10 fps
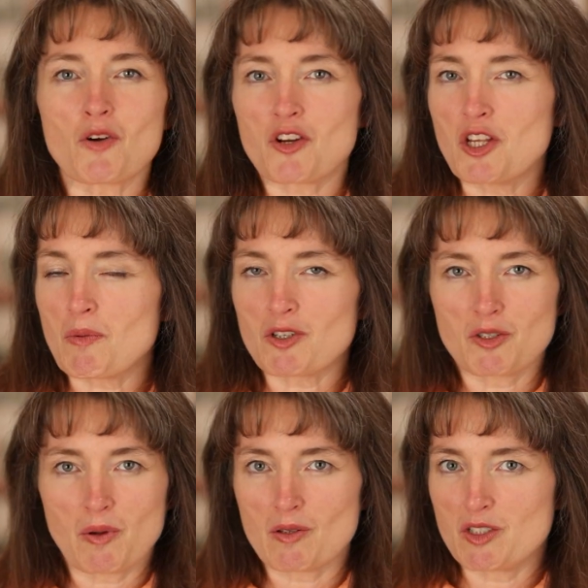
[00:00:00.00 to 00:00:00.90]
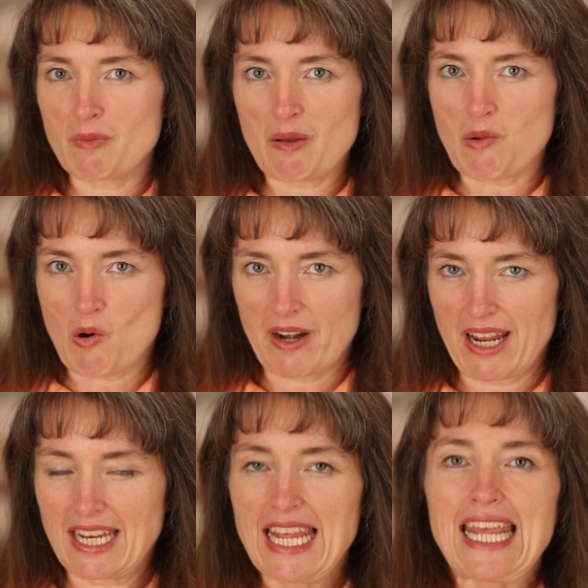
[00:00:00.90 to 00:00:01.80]
order you were supposed to be born
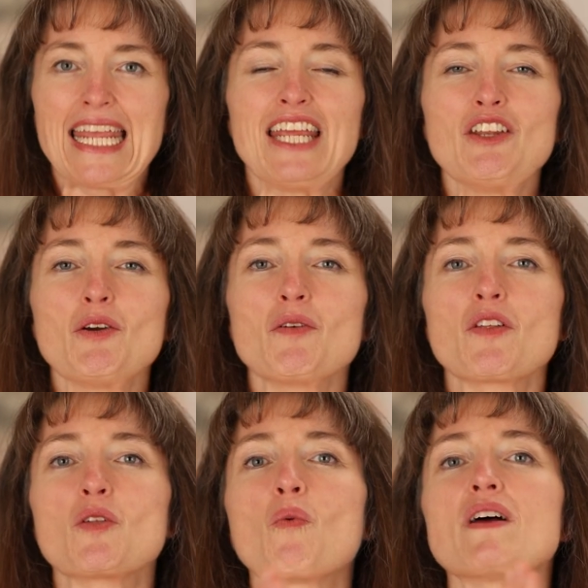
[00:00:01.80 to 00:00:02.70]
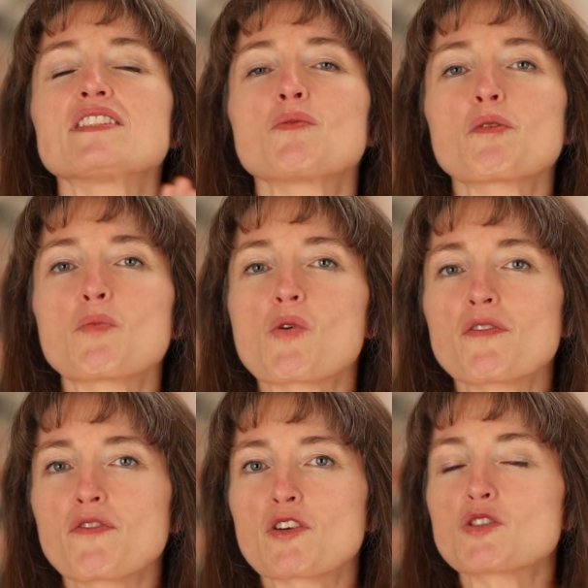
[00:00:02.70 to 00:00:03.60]
in. He knew that the ones that were
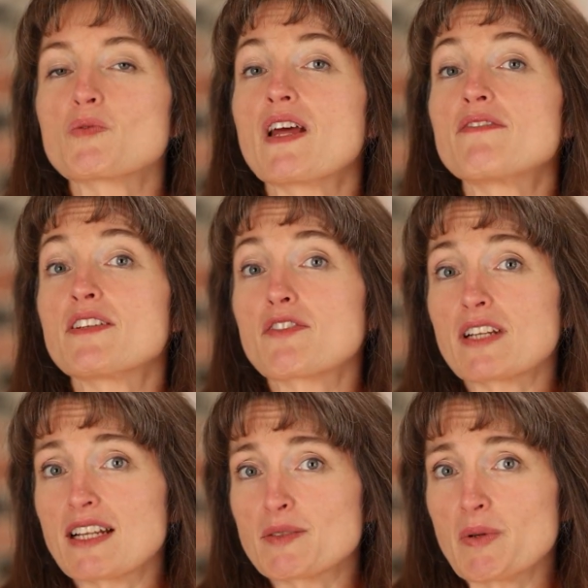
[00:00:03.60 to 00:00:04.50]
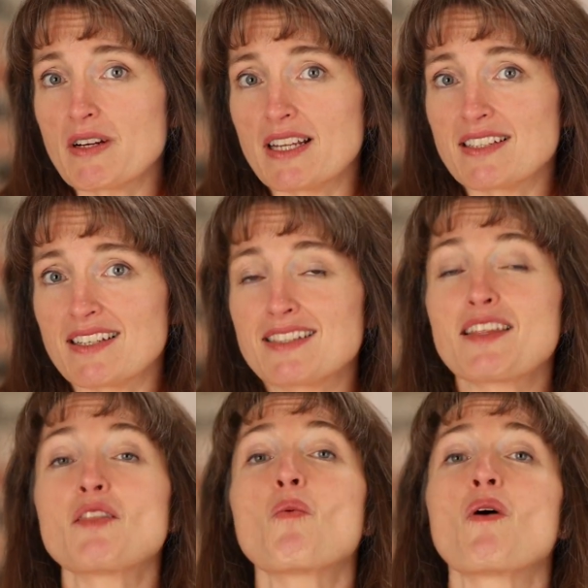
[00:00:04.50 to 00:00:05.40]
born first would have different experiences
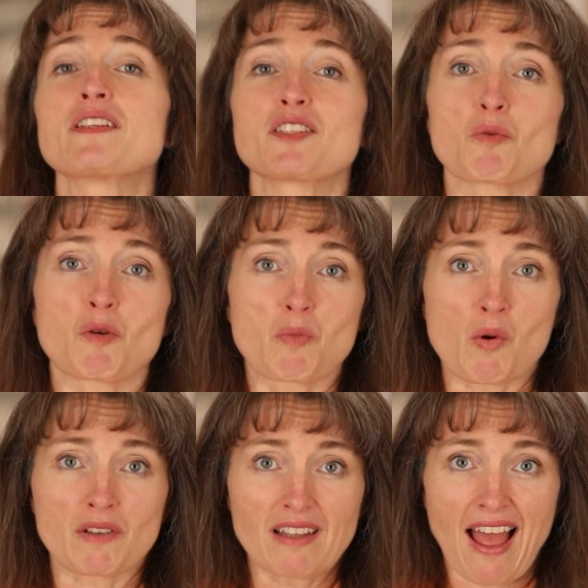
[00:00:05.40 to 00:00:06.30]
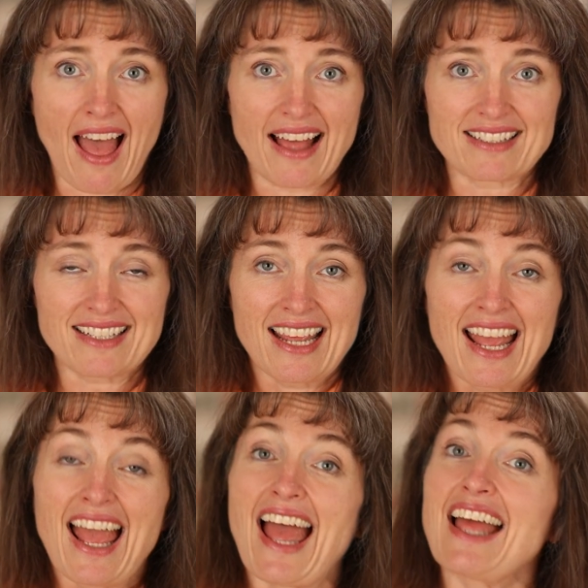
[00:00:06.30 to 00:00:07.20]
than the ones that were born last.
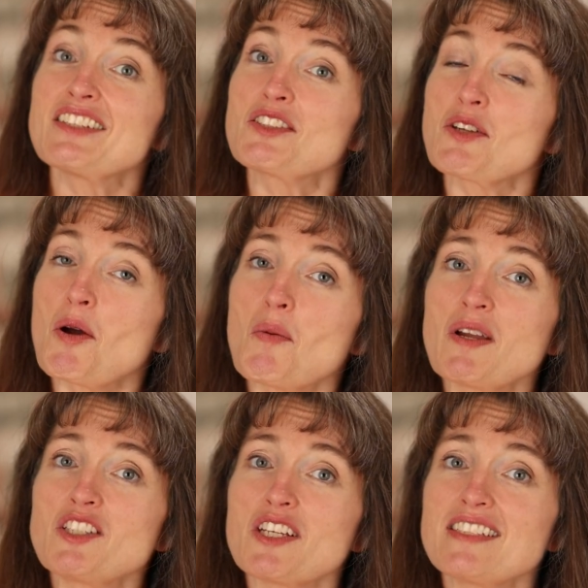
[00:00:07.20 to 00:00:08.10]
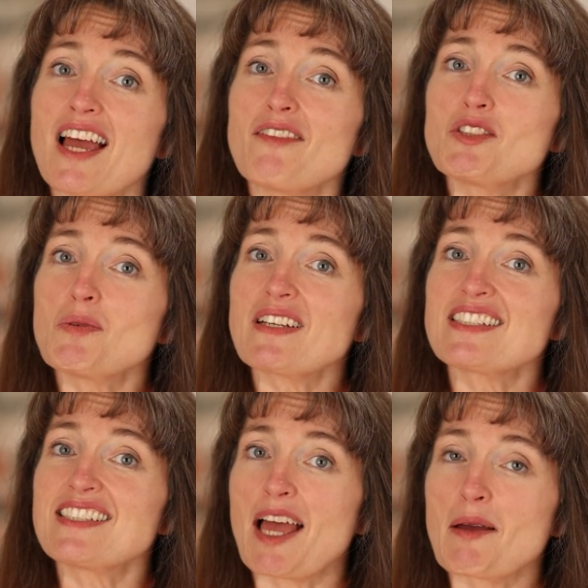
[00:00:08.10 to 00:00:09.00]
And so we just have to
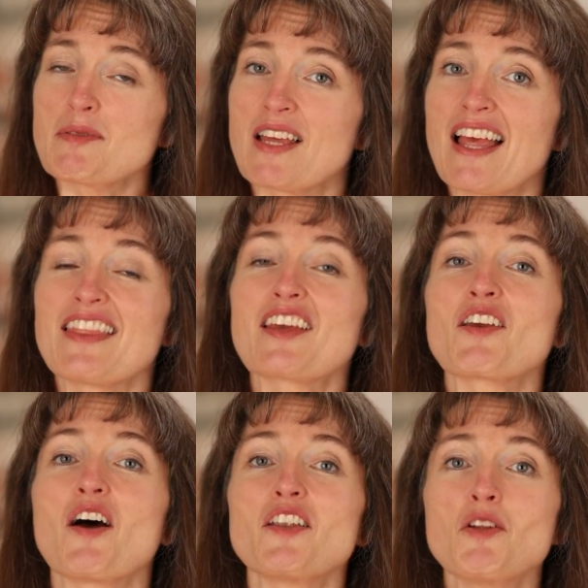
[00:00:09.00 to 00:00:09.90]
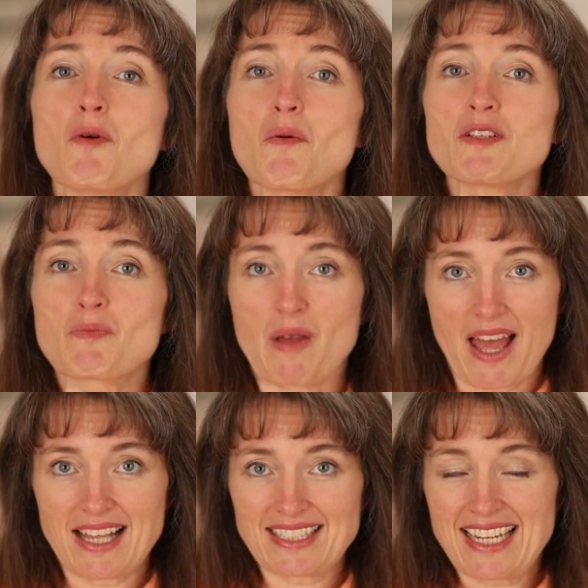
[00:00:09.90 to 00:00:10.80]
accept that God knew what was
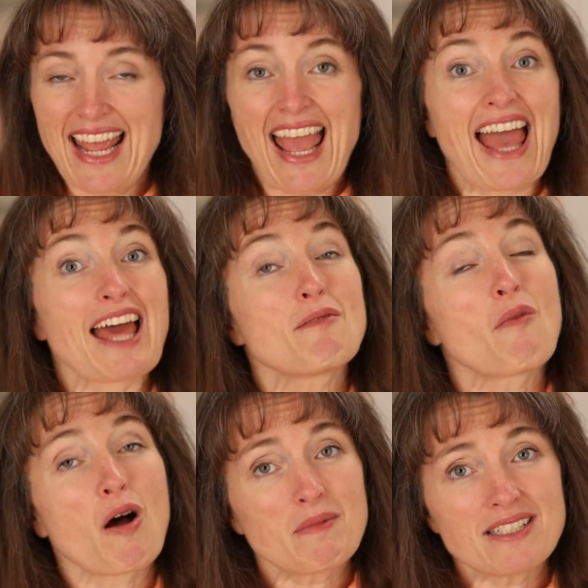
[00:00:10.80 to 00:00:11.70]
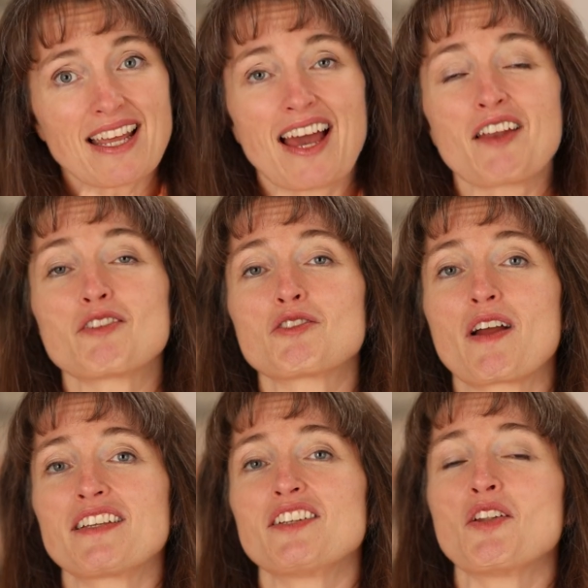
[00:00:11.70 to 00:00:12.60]
best, and mom and dad are
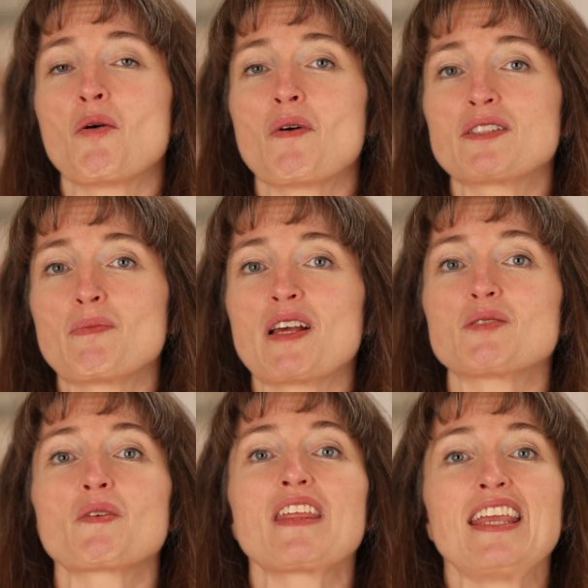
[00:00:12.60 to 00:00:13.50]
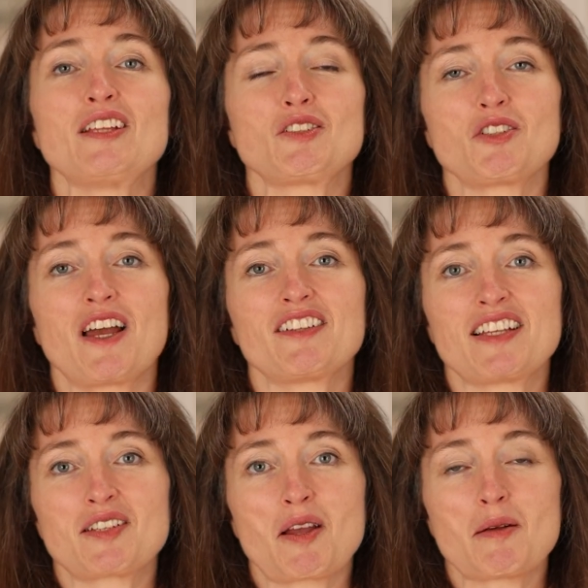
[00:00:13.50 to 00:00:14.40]
trying to know what's best with each child
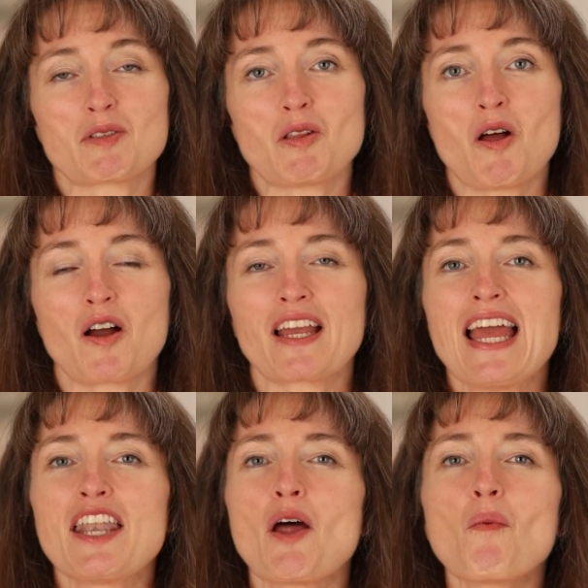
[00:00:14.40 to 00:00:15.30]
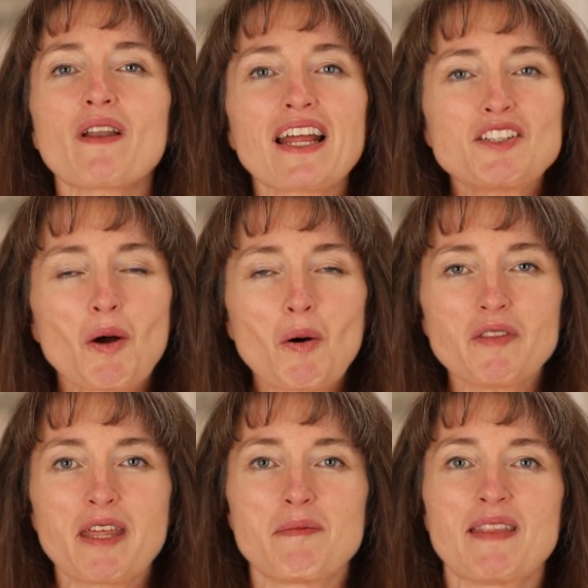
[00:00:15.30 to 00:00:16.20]
as it comes along. Now, when I
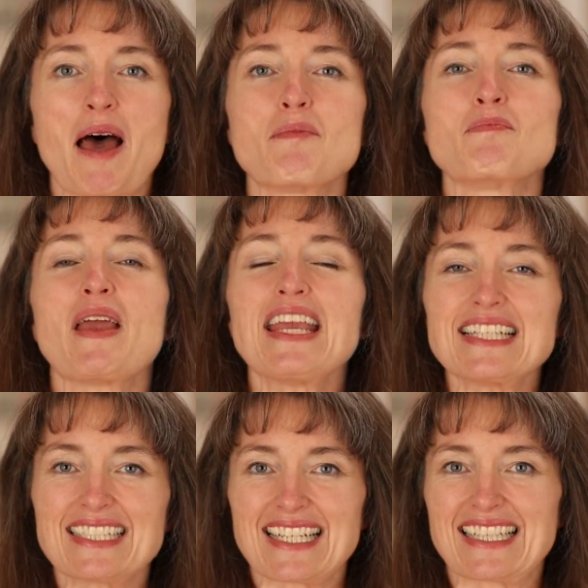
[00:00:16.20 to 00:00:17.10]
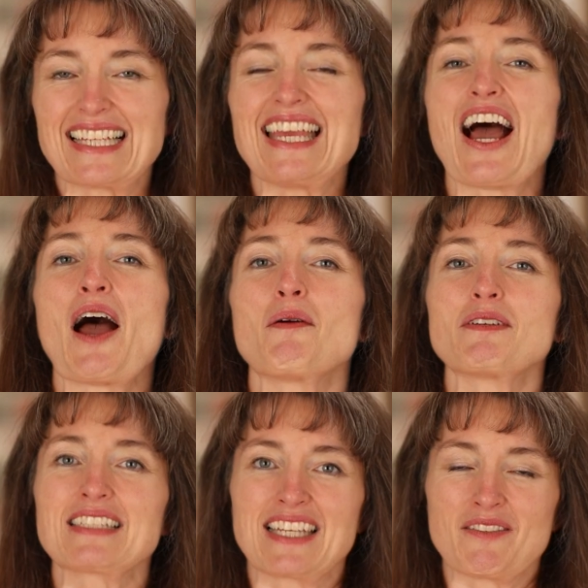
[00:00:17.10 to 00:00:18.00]
told them that, basically I
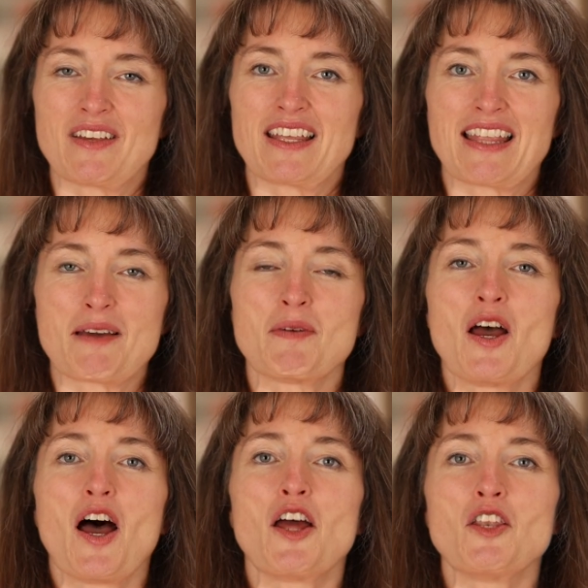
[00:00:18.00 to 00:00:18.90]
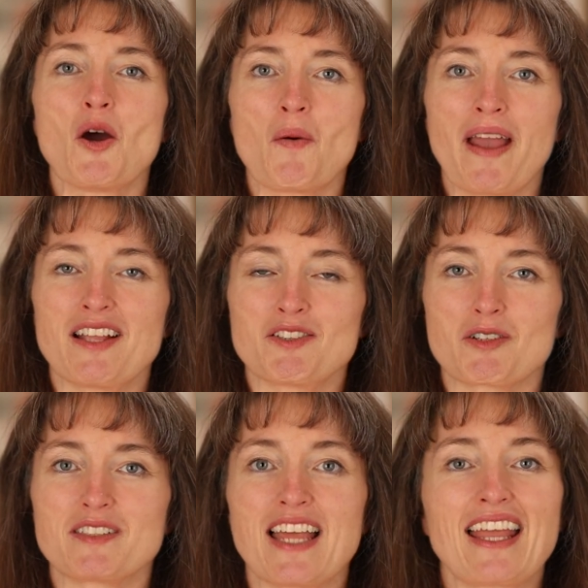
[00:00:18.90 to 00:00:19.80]
was giving them a no answer,
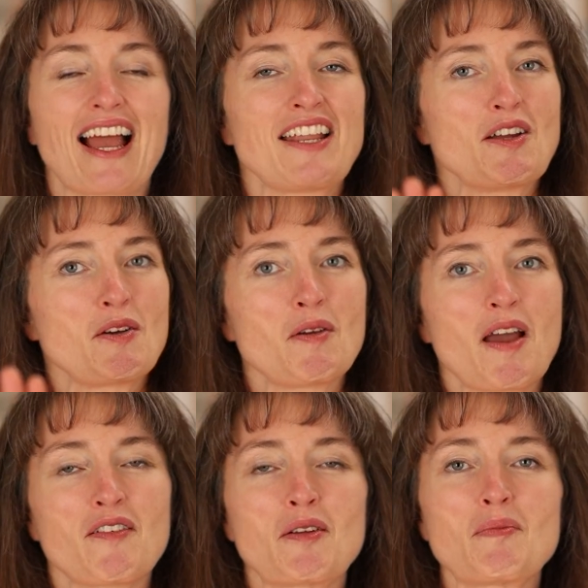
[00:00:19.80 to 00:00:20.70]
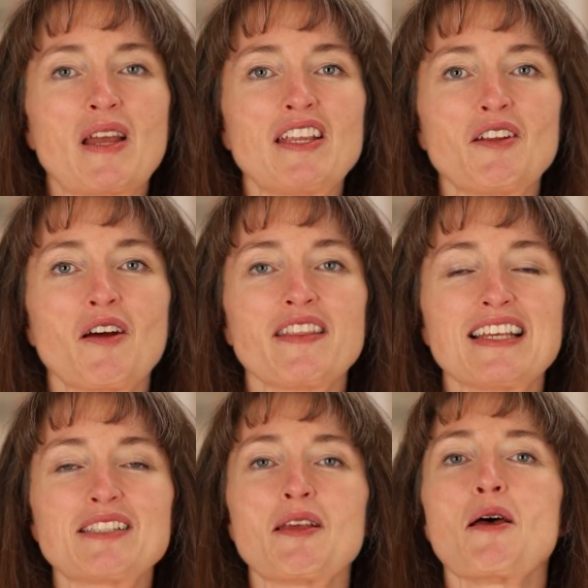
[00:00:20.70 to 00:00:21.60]
saying, I know you have an opinion on
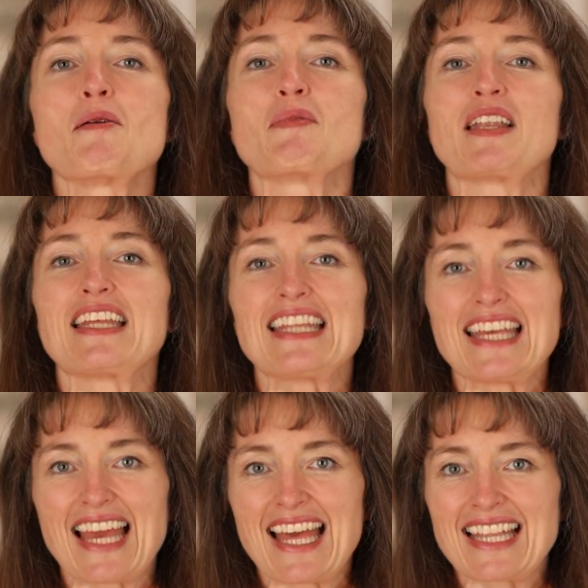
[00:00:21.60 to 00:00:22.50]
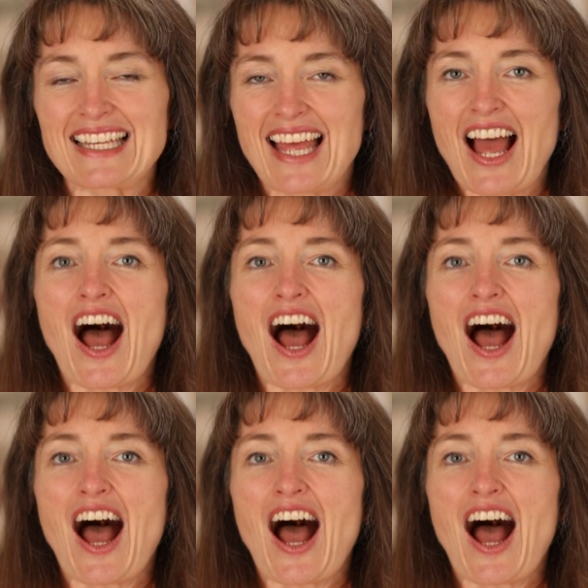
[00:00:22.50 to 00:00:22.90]
this, but in the end,